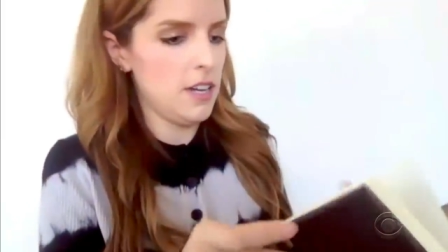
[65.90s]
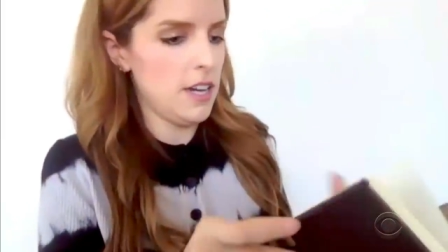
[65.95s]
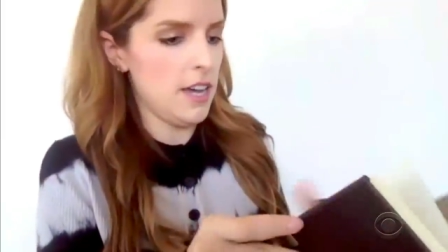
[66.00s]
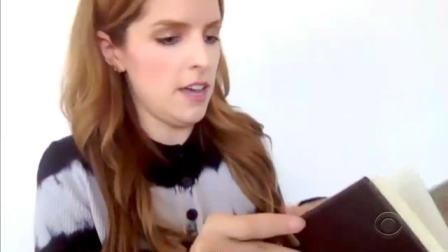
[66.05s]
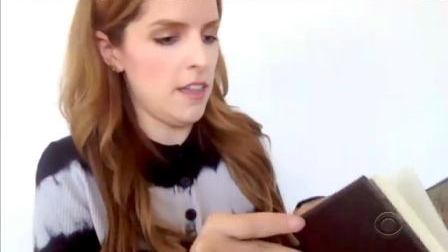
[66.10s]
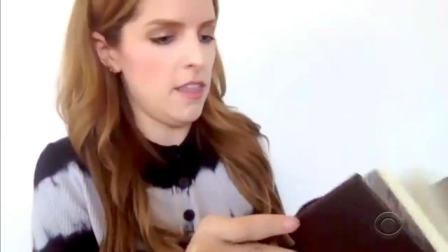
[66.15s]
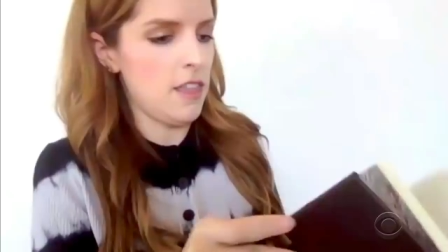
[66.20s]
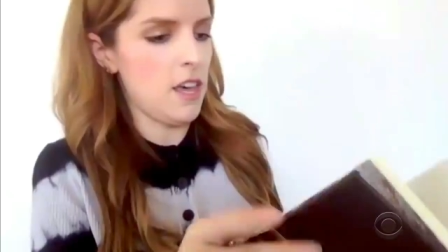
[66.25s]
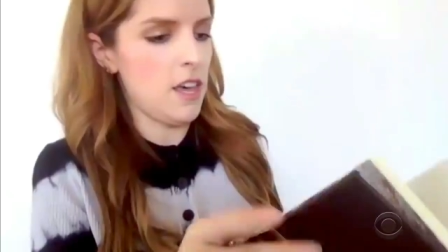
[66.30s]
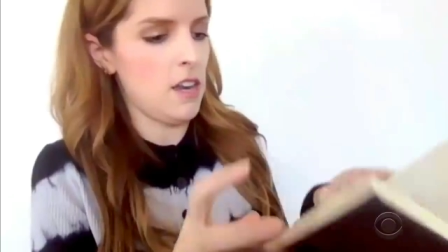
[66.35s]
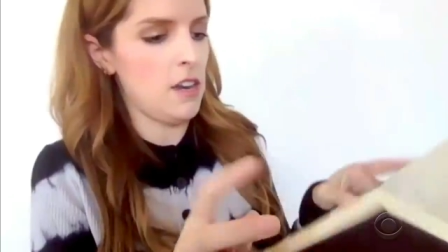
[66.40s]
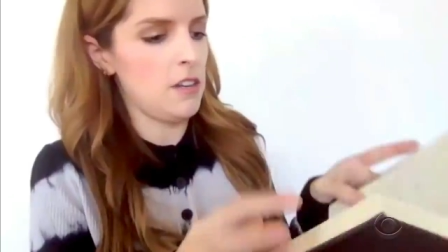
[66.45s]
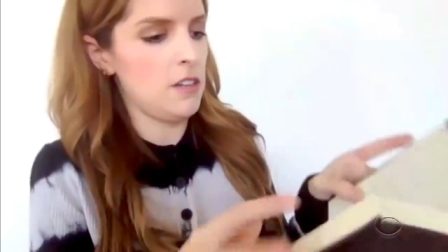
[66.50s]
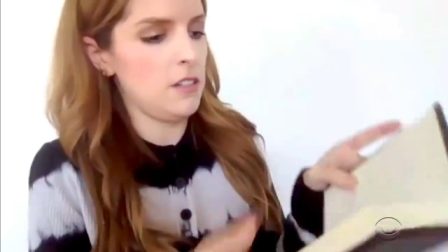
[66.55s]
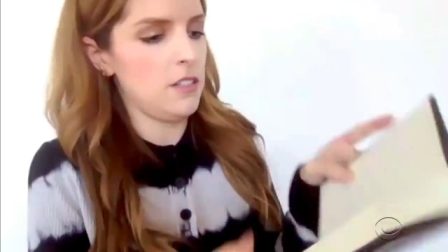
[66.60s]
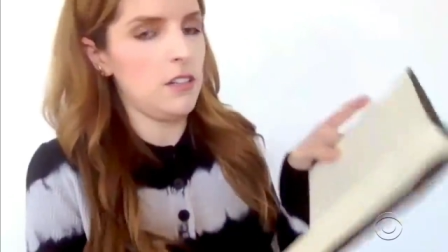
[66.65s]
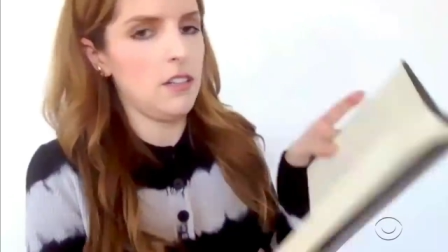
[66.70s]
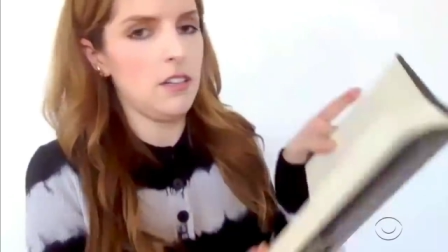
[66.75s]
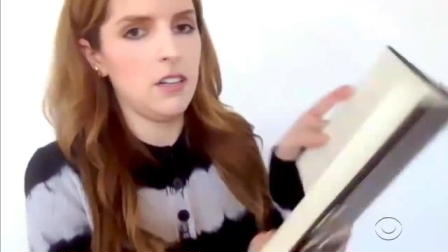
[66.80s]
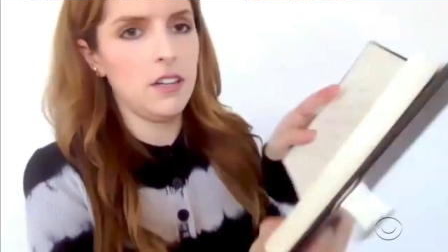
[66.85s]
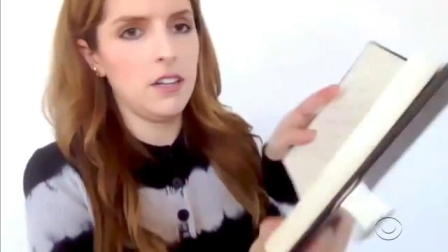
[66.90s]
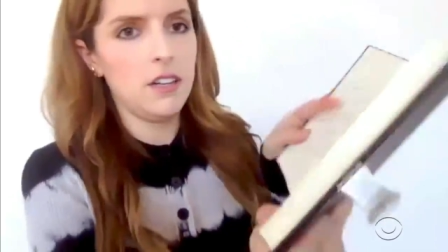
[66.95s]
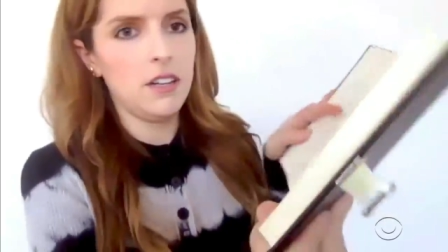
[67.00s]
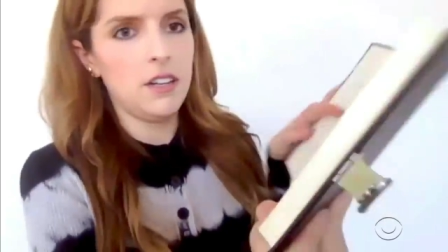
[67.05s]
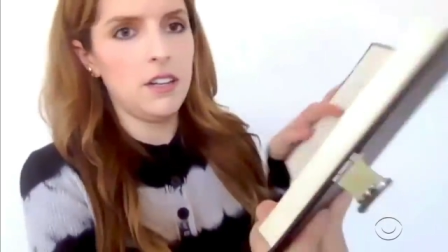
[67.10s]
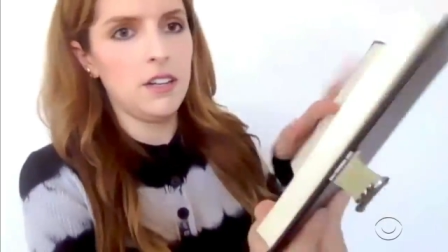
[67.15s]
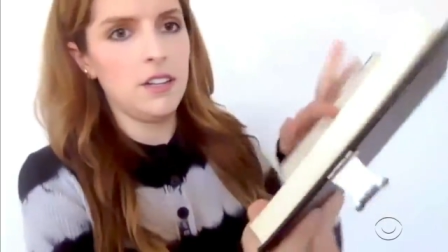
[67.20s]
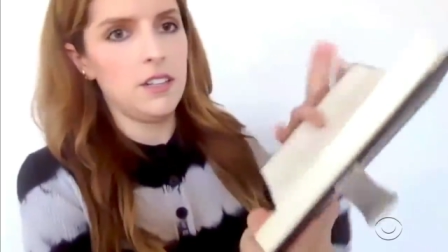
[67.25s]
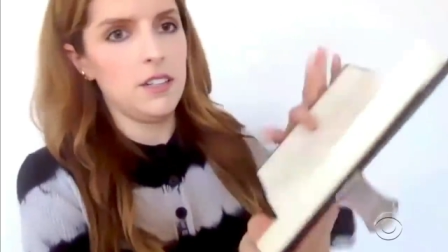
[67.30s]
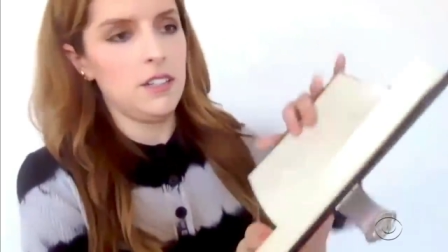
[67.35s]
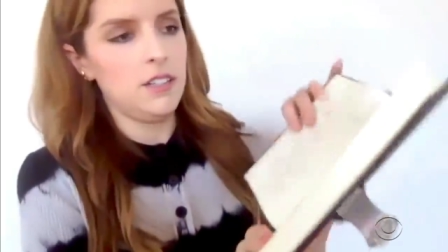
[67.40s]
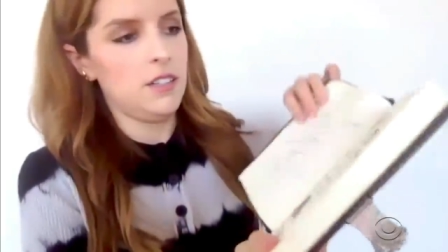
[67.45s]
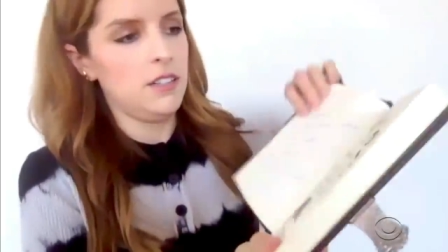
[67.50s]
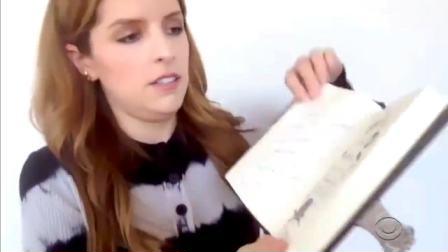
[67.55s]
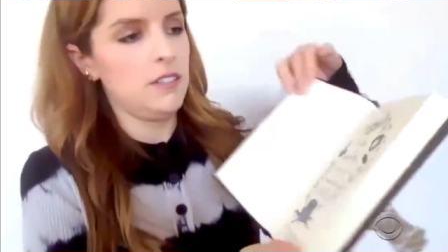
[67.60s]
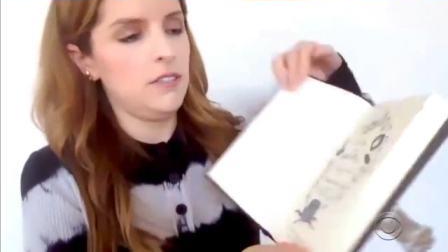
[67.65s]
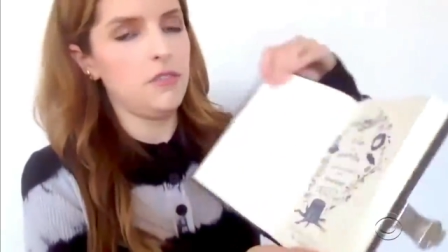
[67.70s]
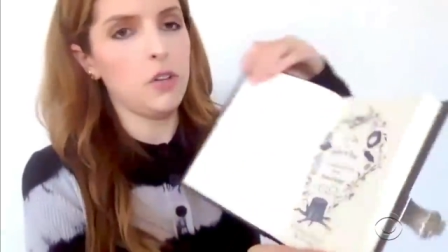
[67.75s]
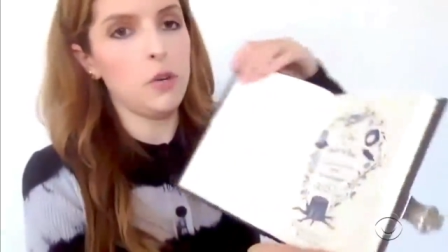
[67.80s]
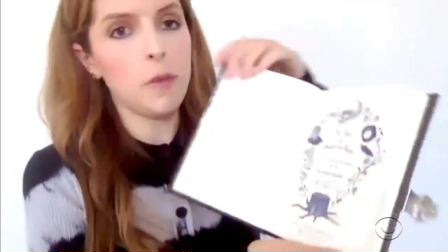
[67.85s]
And then
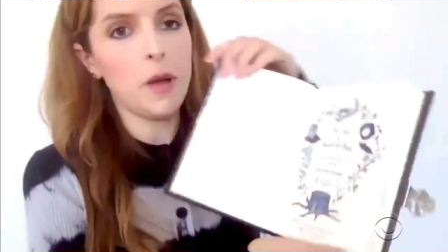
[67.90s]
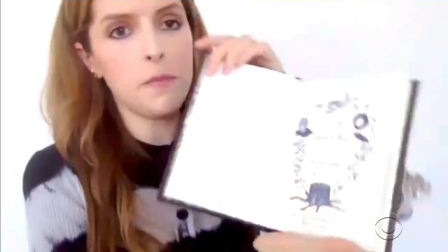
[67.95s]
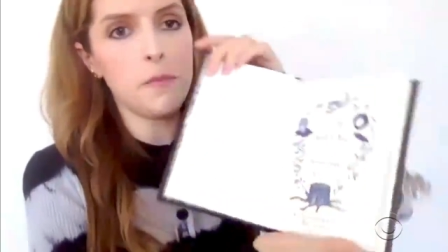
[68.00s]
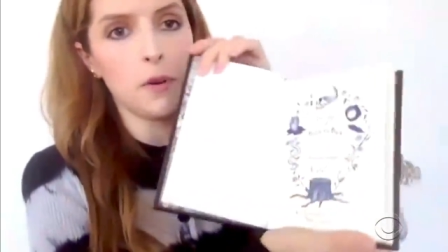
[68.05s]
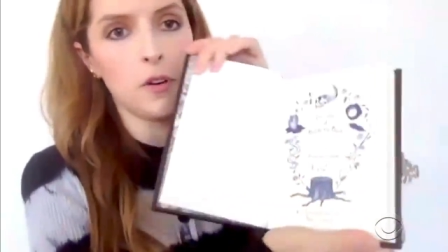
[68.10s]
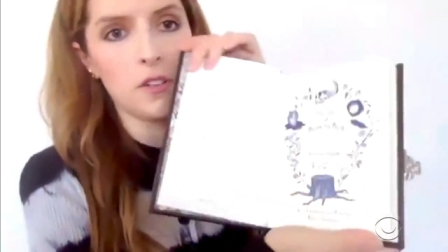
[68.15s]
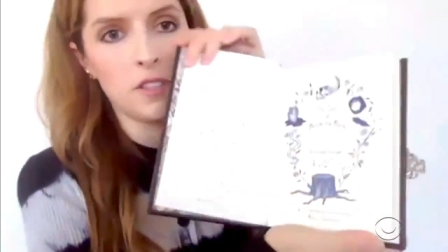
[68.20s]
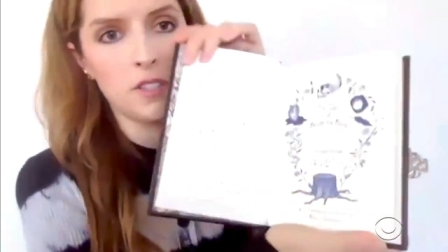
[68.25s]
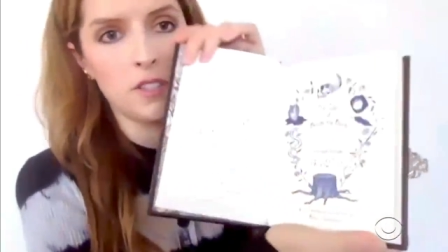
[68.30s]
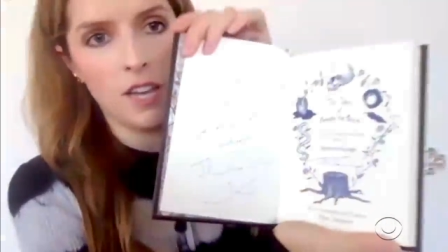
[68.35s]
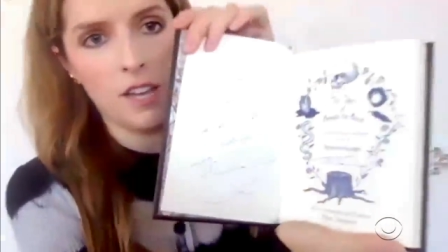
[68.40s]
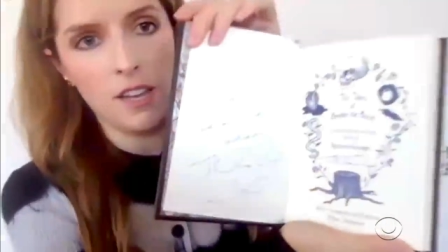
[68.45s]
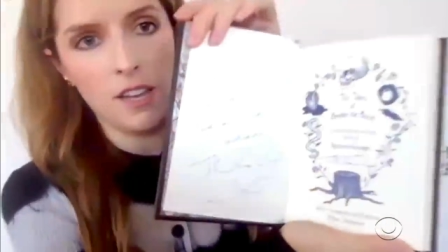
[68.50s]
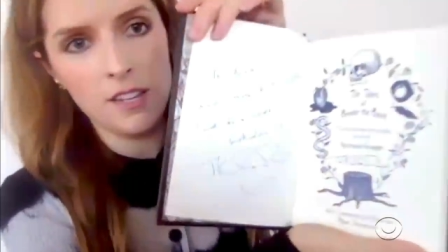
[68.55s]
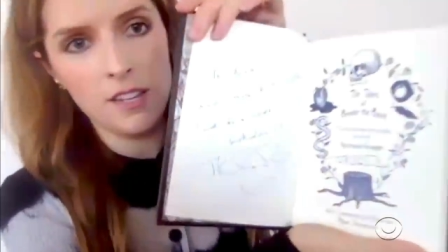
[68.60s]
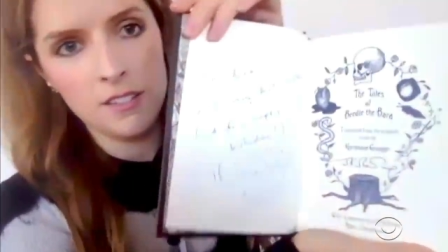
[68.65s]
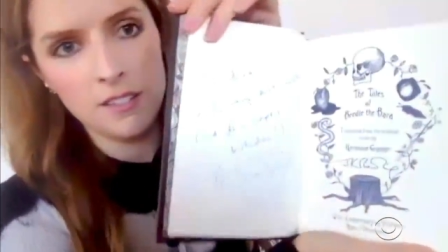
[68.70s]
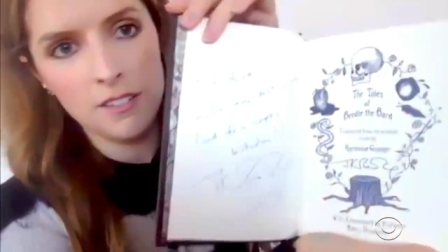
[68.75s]
for my birthday,